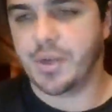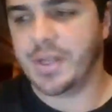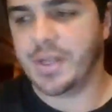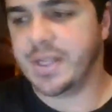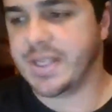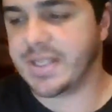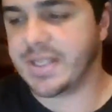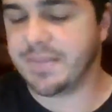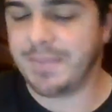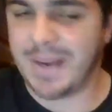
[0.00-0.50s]

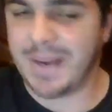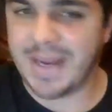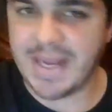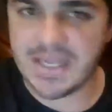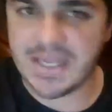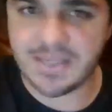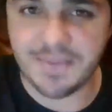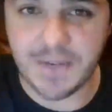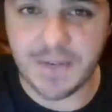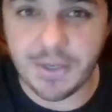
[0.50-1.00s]
enjoyed this. My
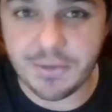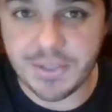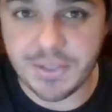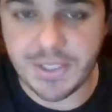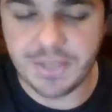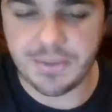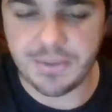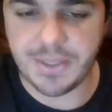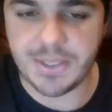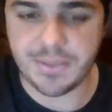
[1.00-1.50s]
next video
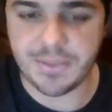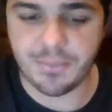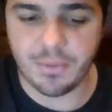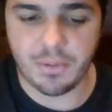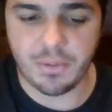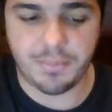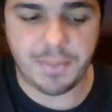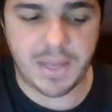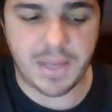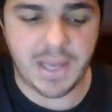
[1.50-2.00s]
series
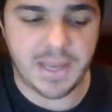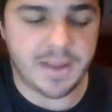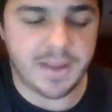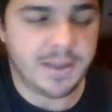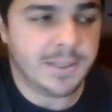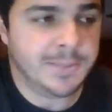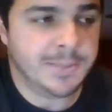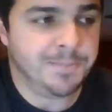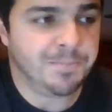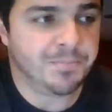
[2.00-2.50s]
will
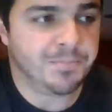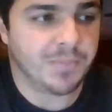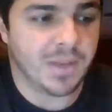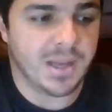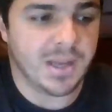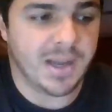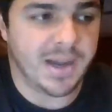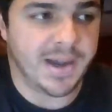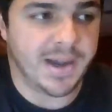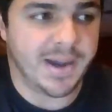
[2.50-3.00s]
be
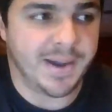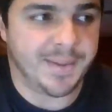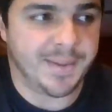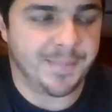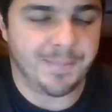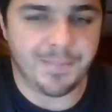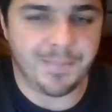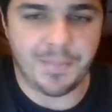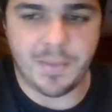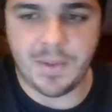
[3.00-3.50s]

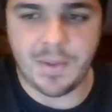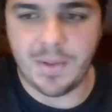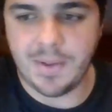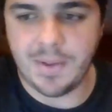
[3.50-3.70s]
uh,